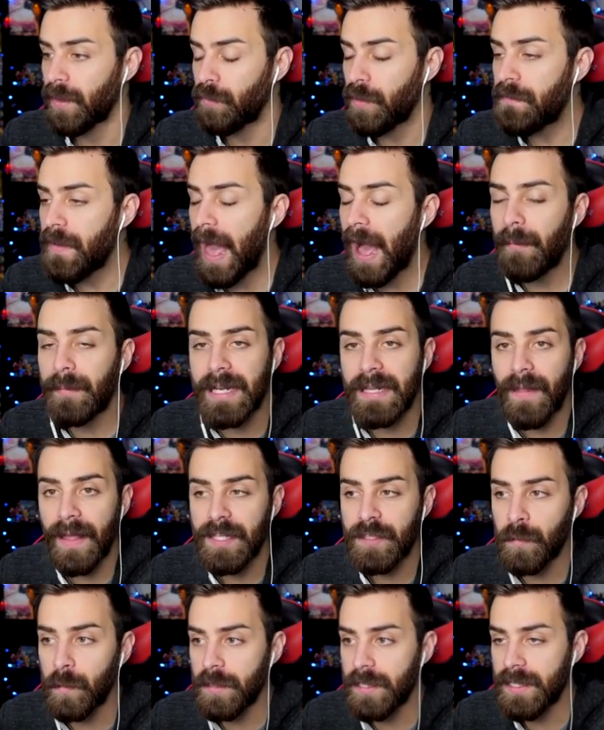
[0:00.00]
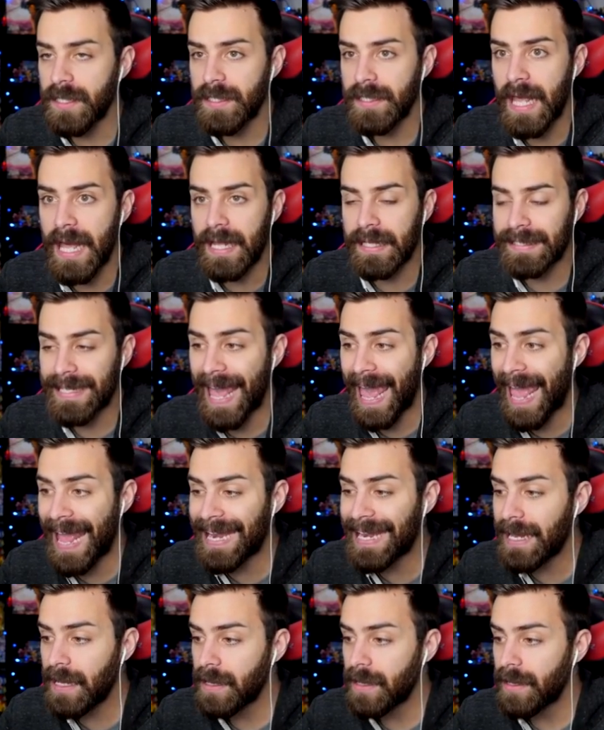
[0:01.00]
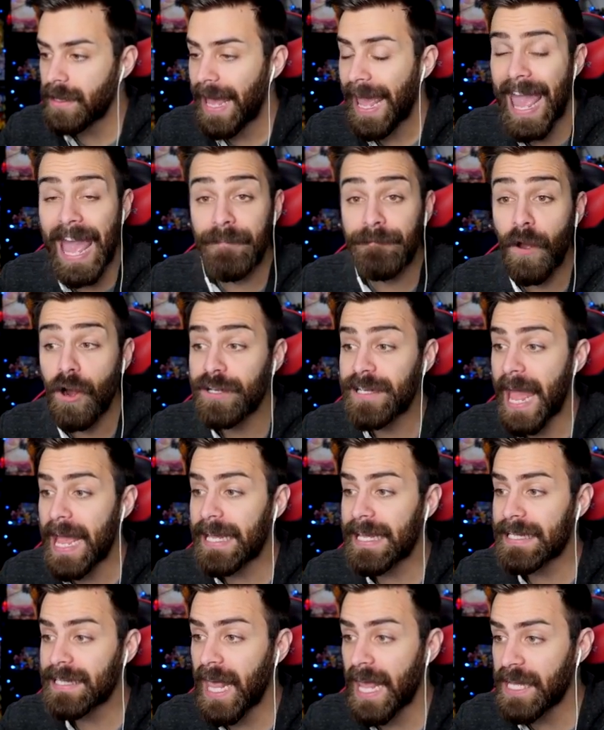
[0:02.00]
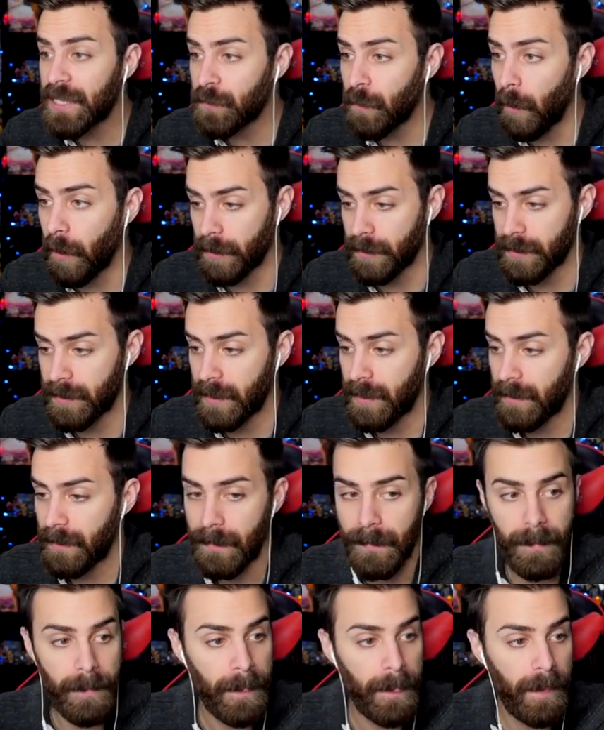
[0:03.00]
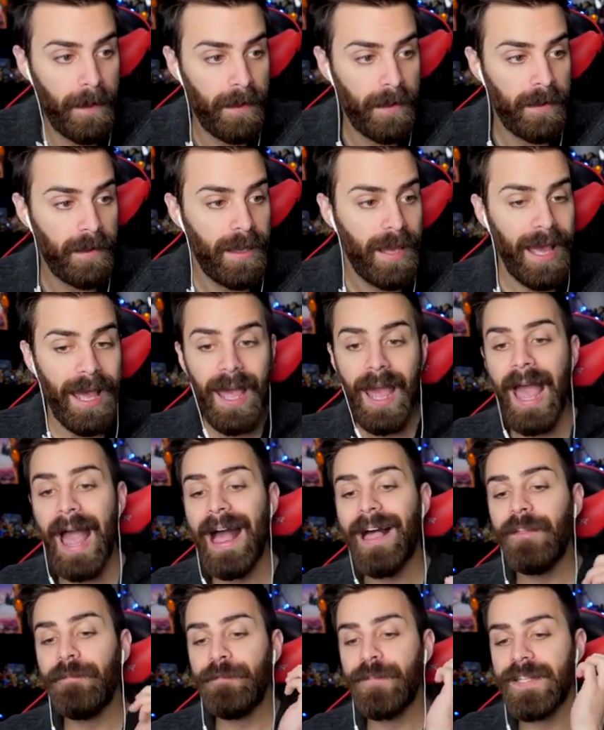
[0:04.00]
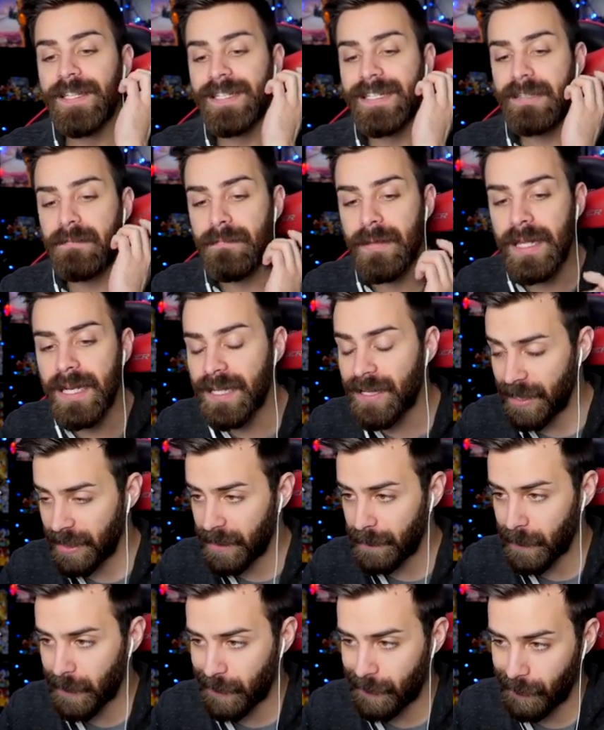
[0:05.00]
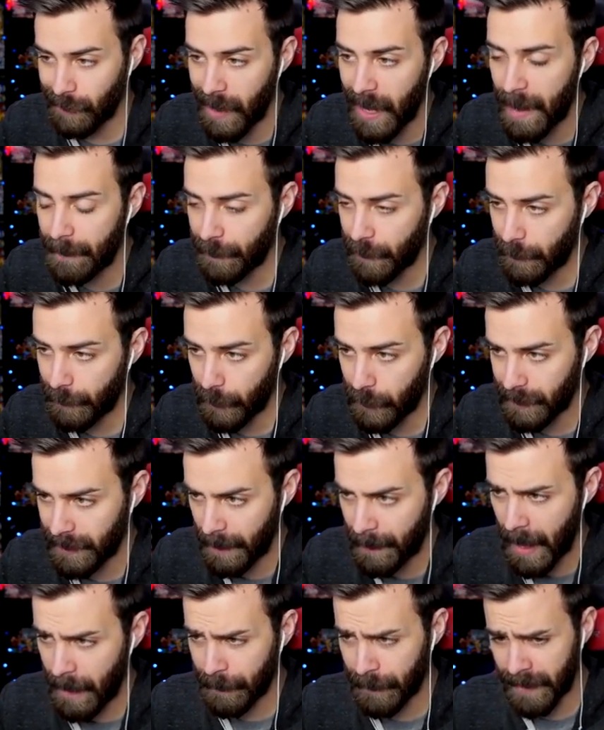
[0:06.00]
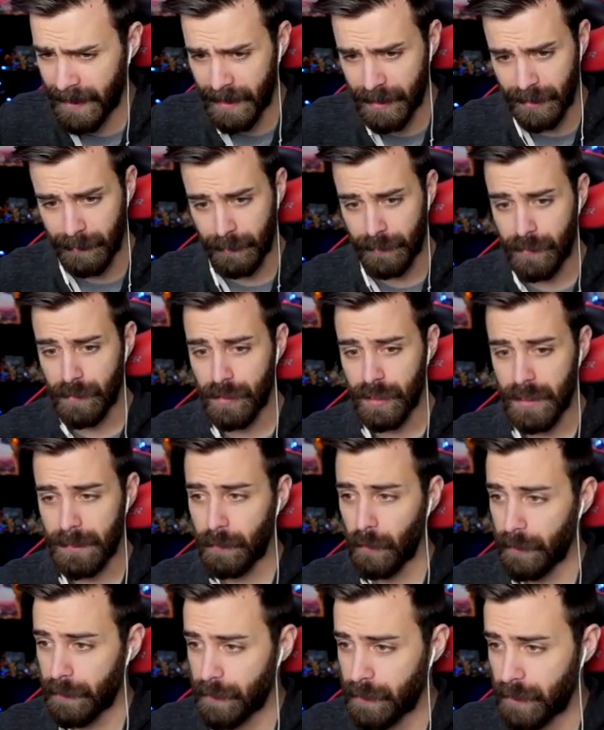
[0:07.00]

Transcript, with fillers: We have how many light in this deck? 10? Half our deck is light Alpha Smitty just subscribed for the first time. Alpha, thank you so much for choosing to support